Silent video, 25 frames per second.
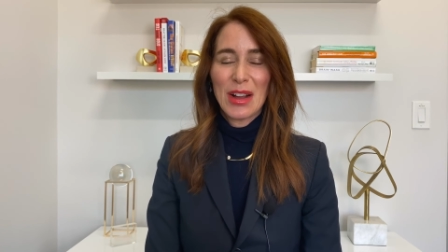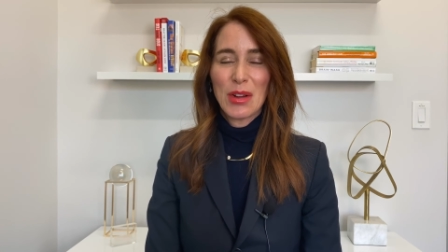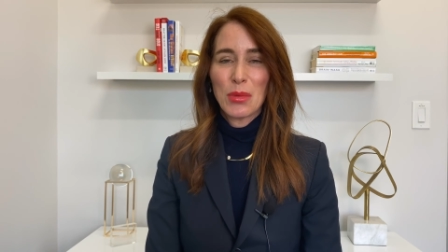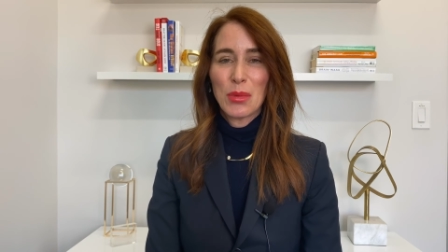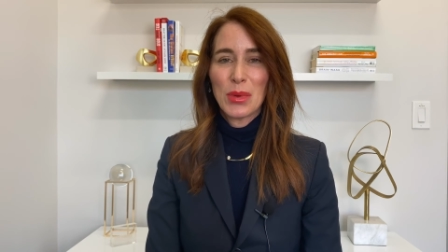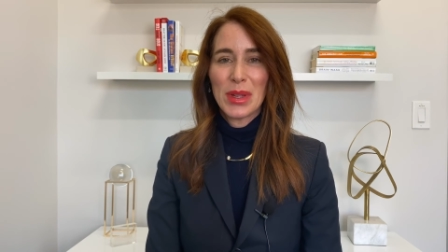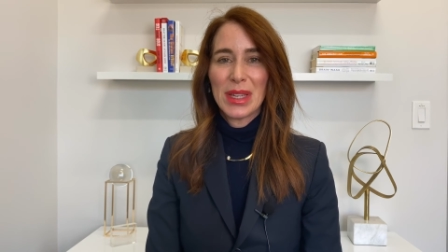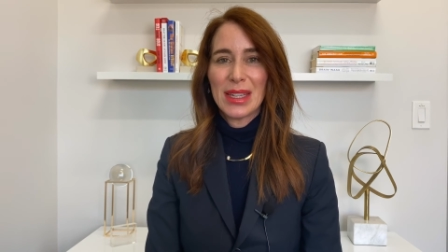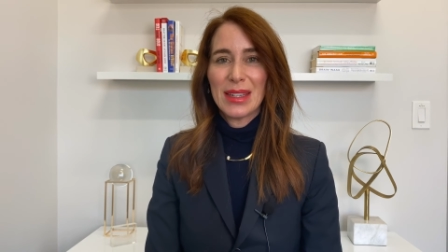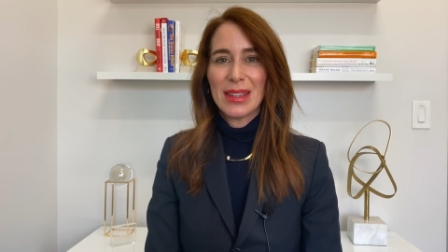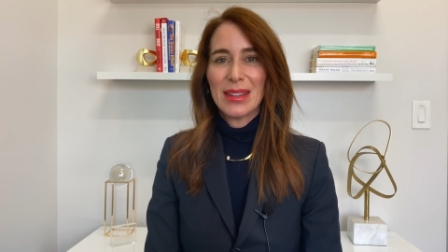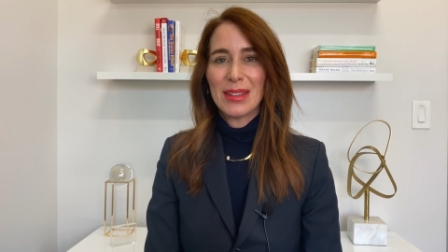
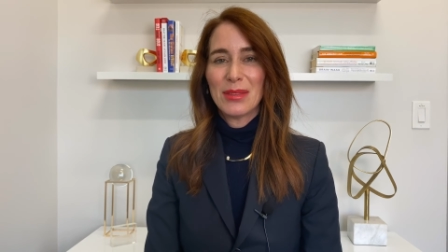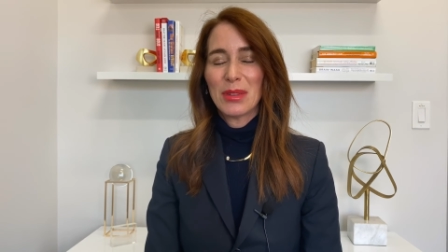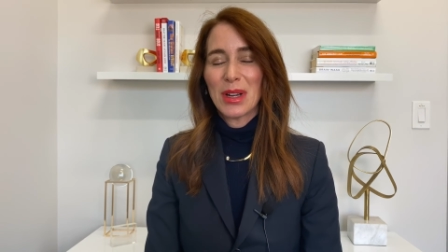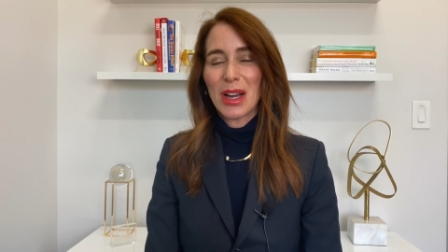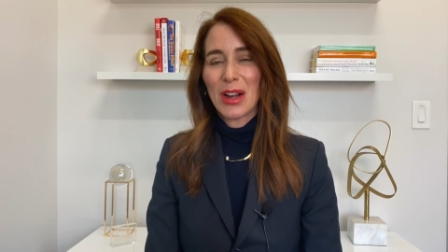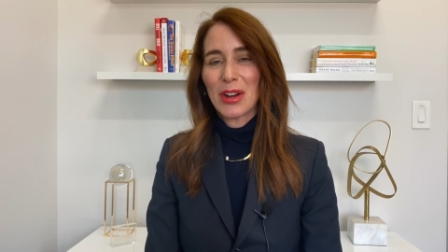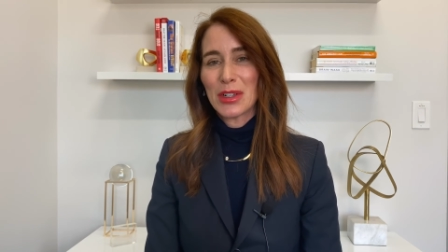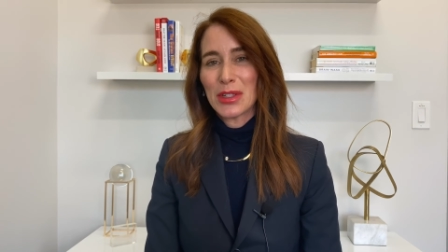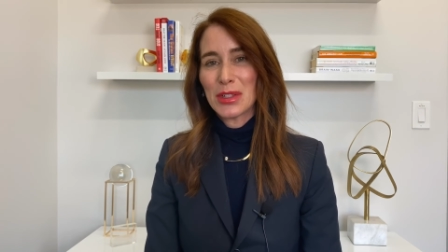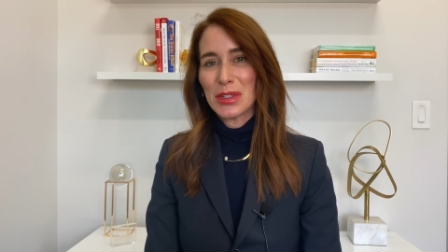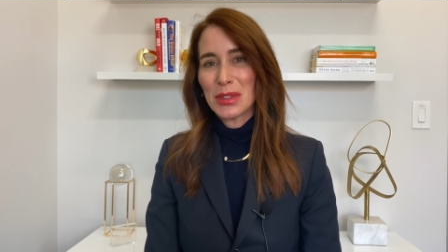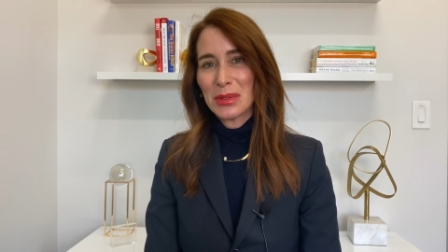We
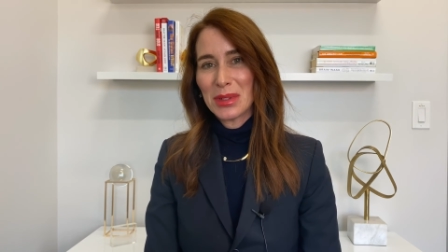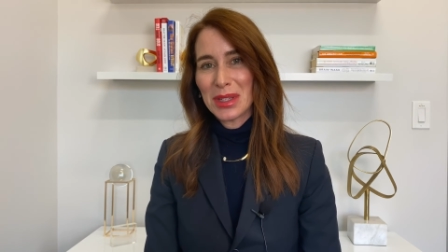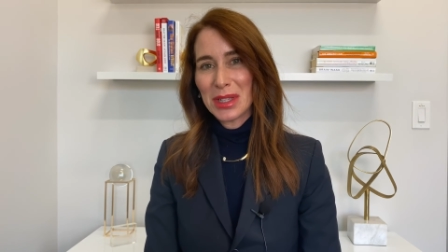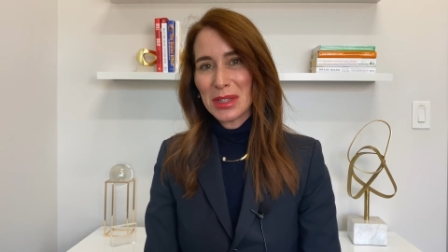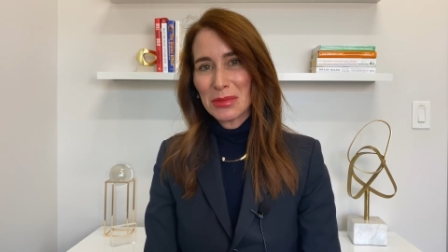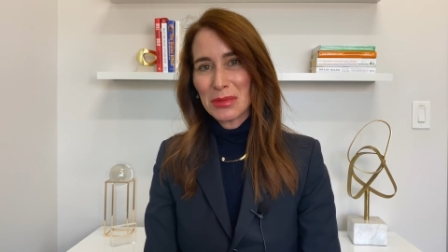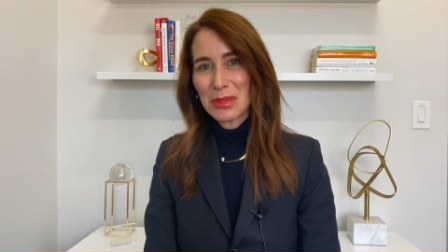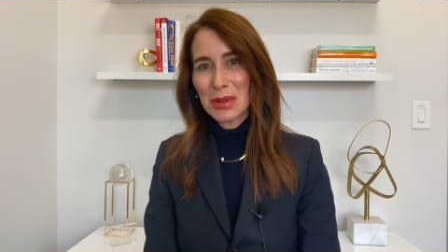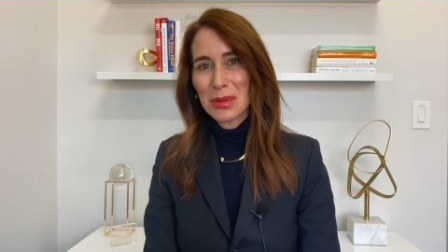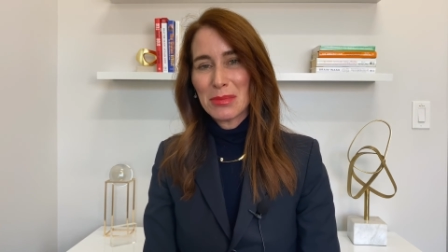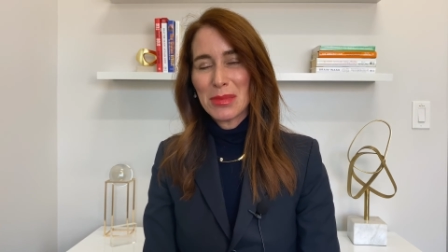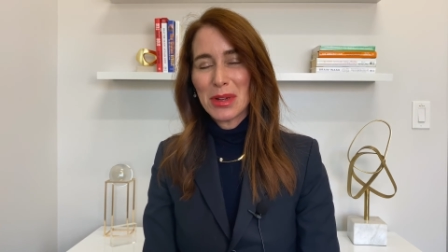are doing
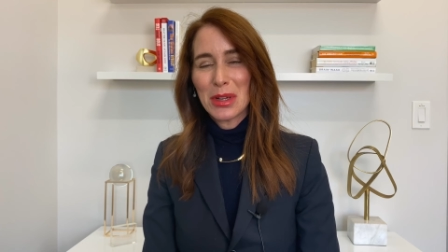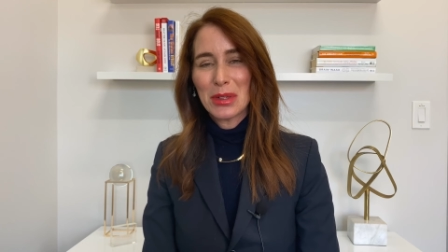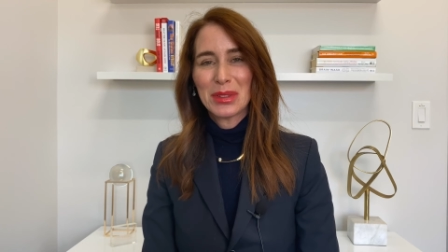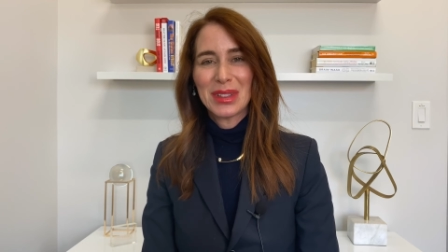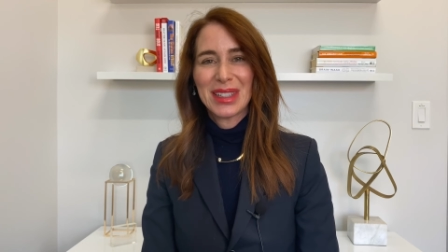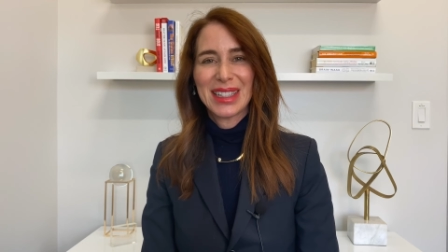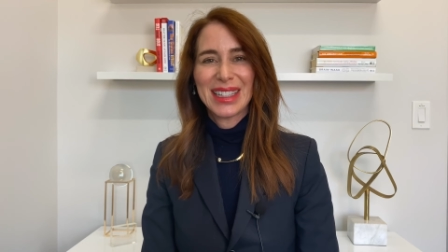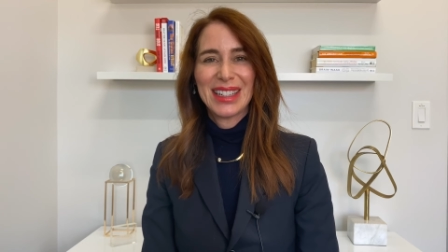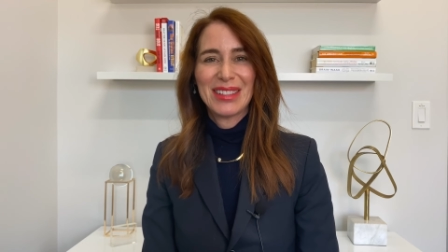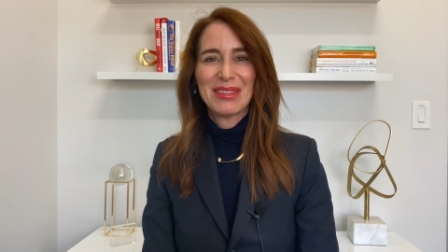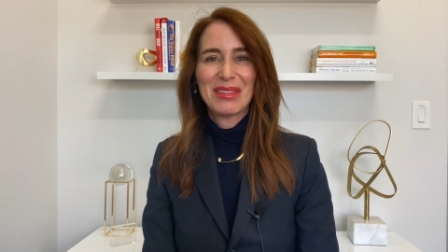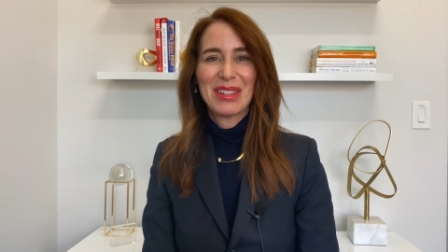it
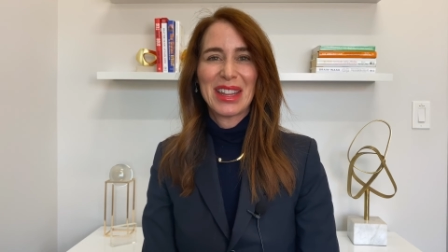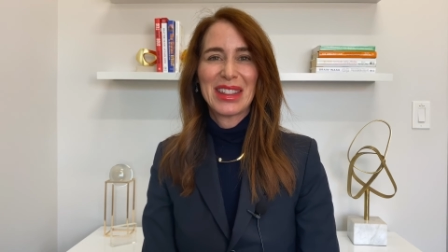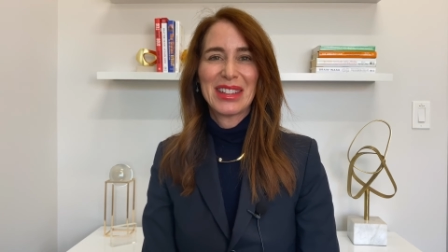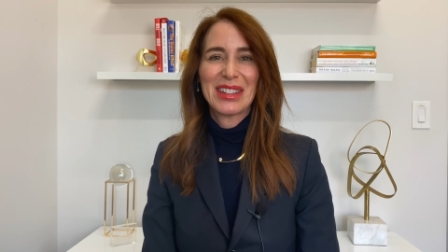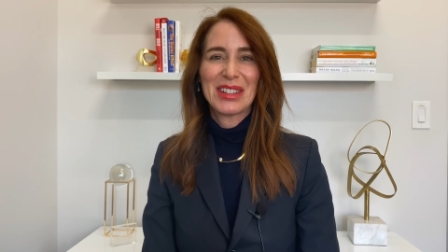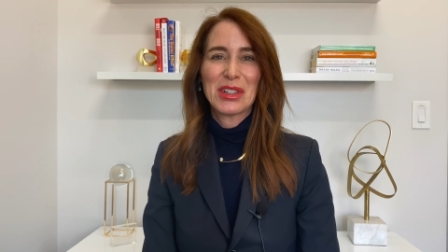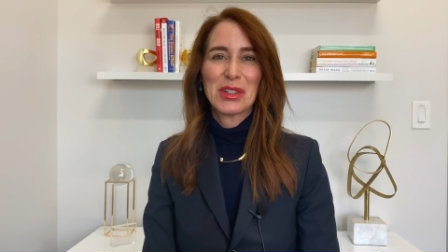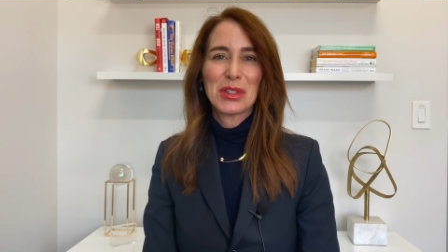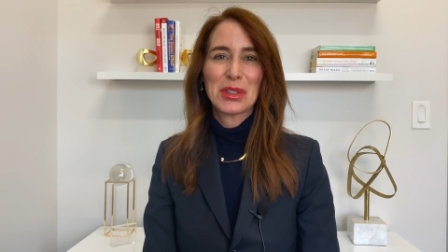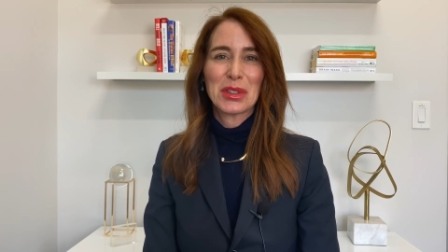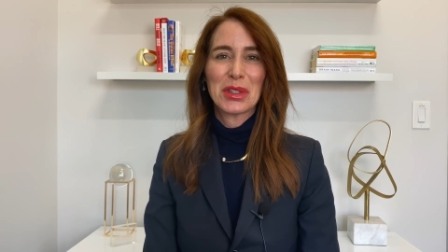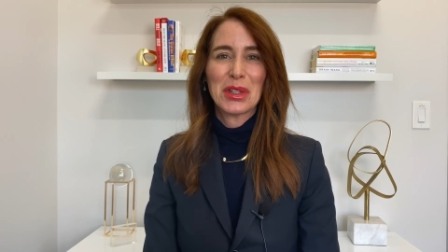remotely, whether
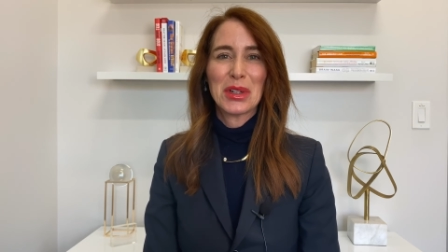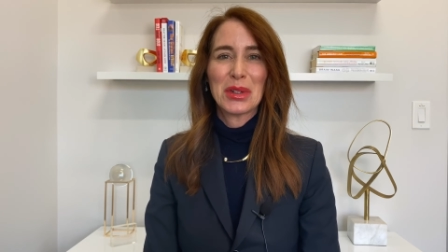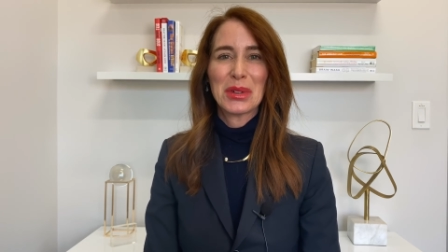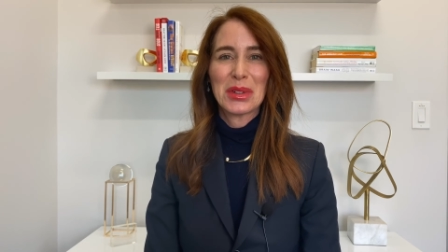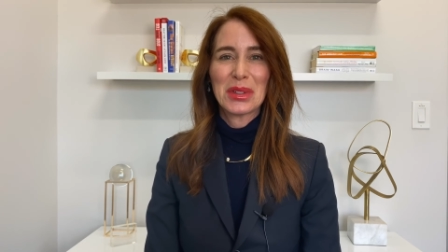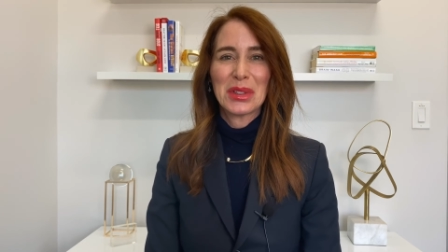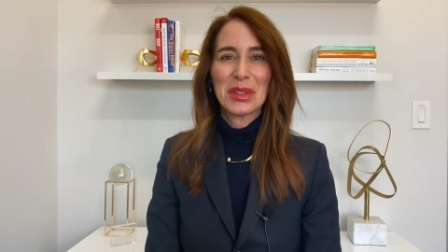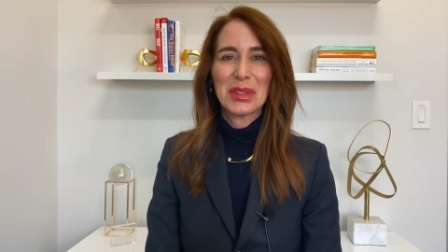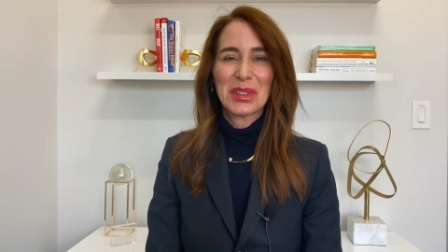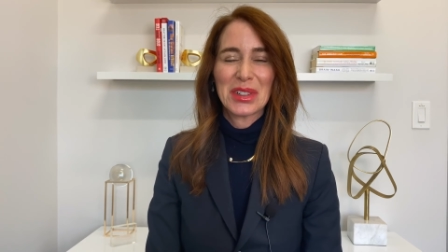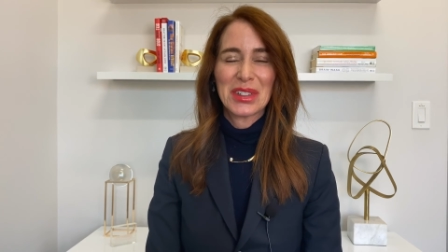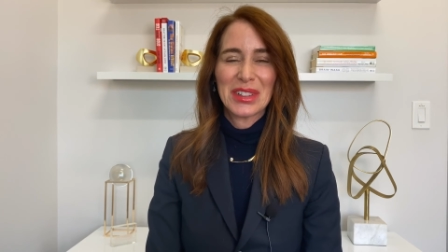you're
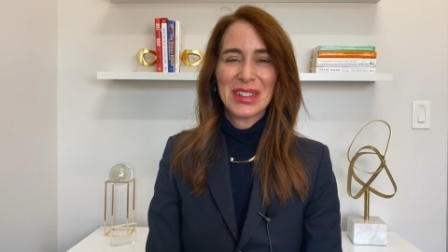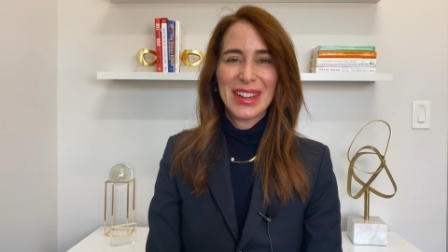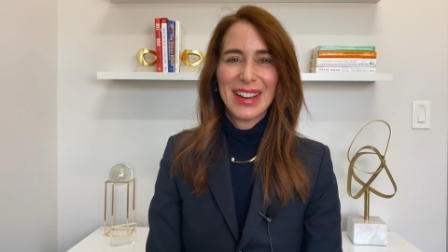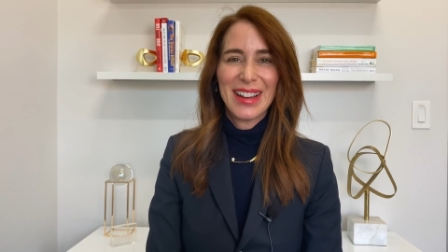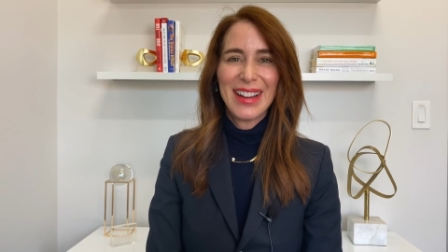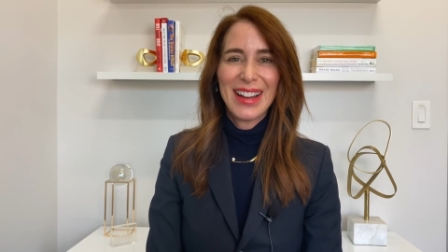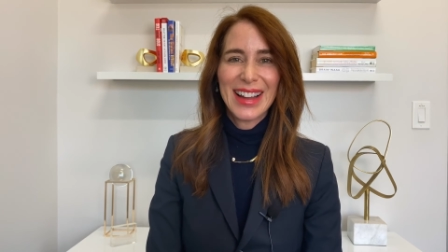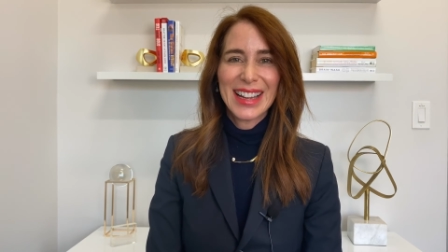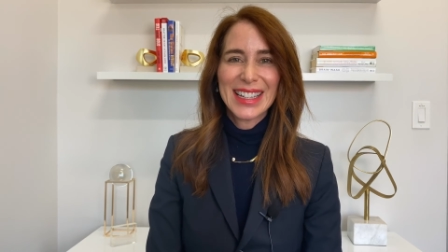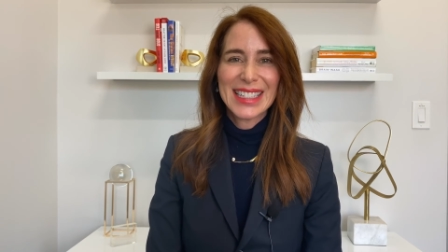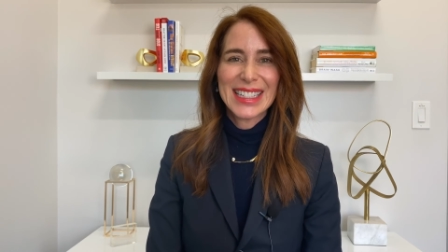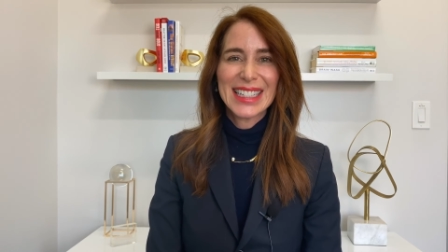local or
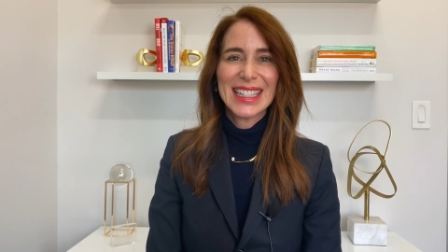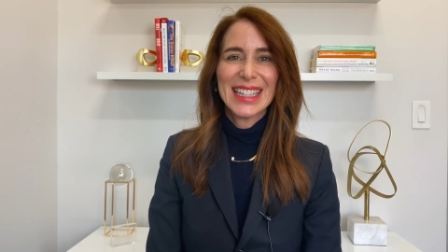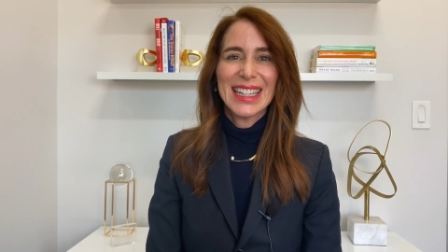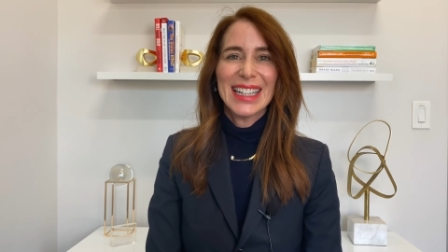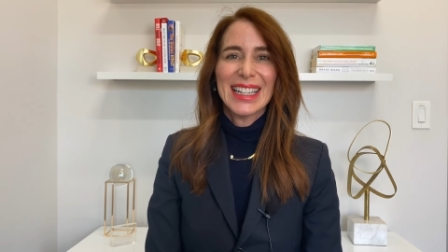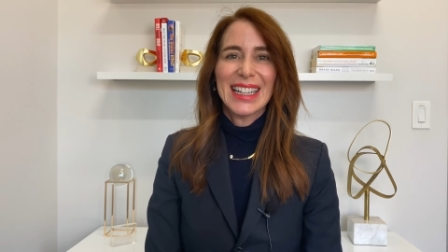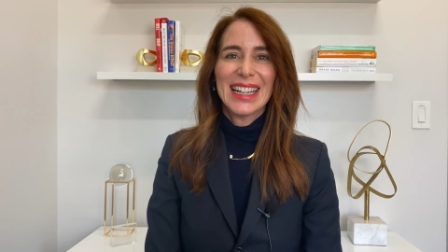not,